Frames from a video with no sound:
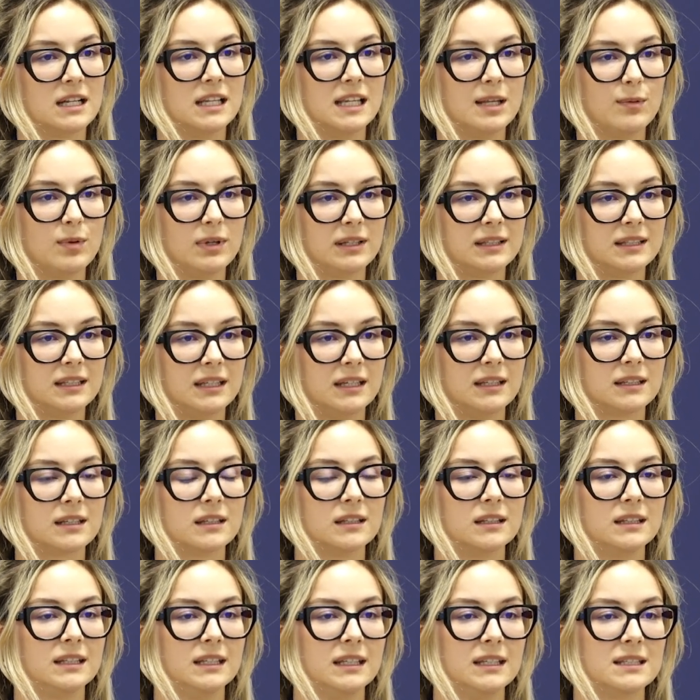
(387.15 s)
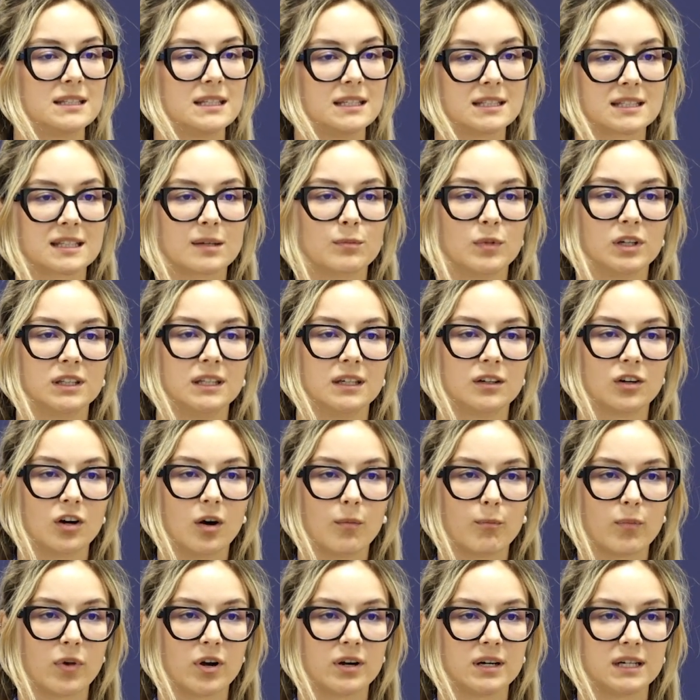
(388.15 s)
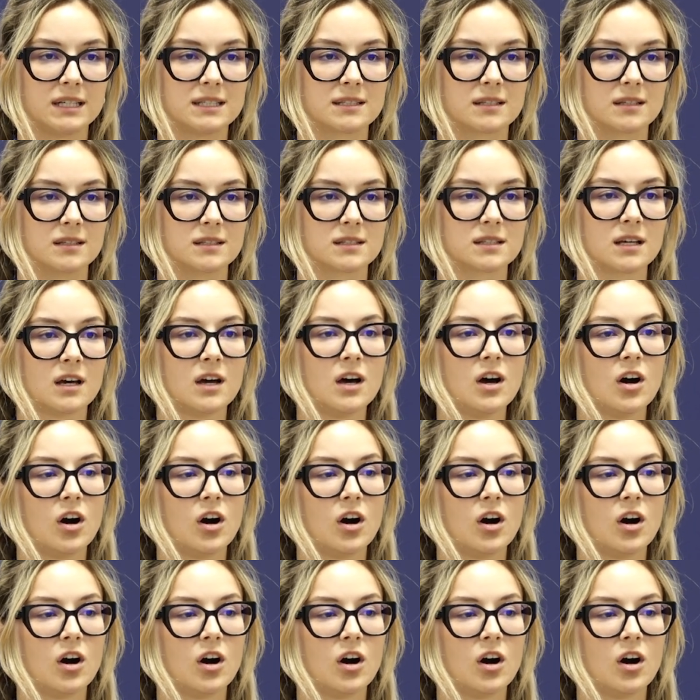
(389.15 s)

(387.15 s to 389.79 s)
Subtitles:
limited the systematic comparisons